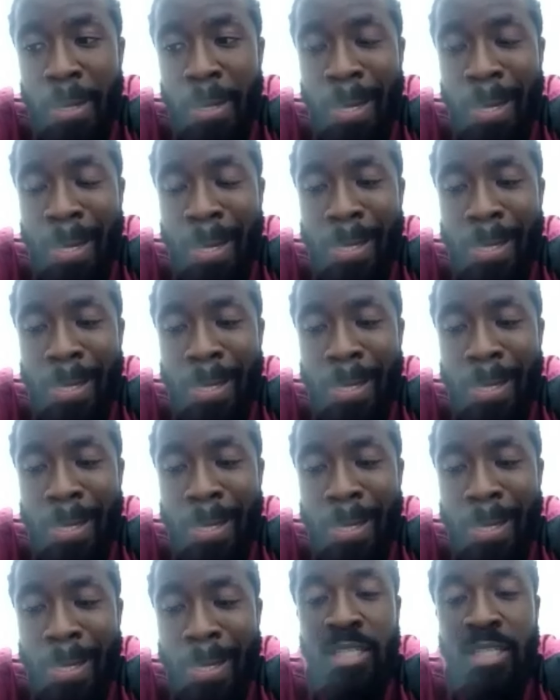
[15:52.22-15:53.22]
and
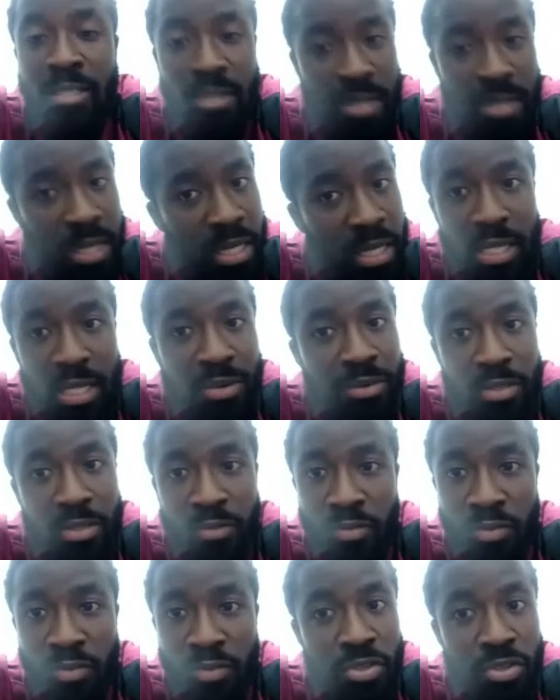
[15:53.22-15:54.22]
then uh, the
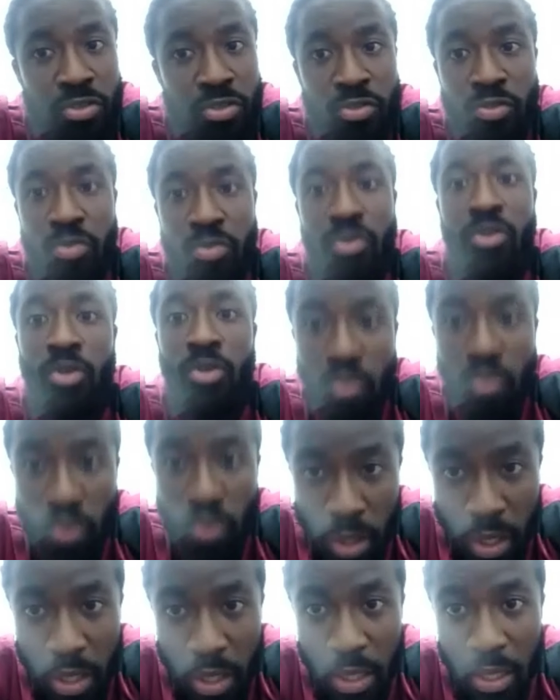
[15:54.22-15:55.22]
next thing now is for
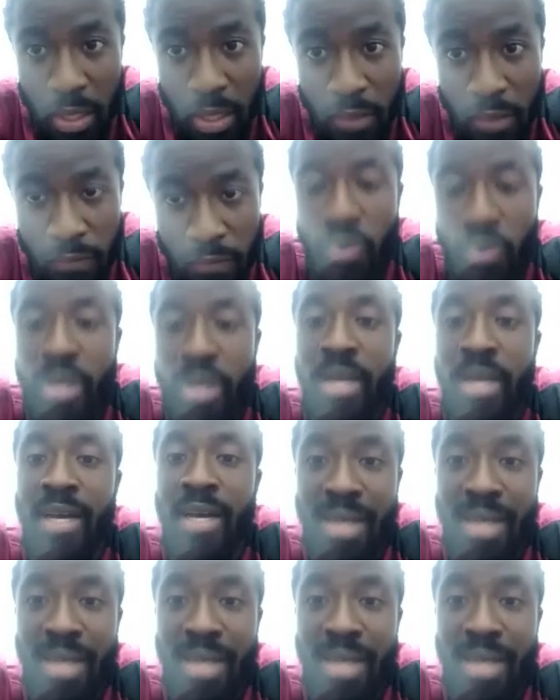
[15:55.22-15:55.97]
you to look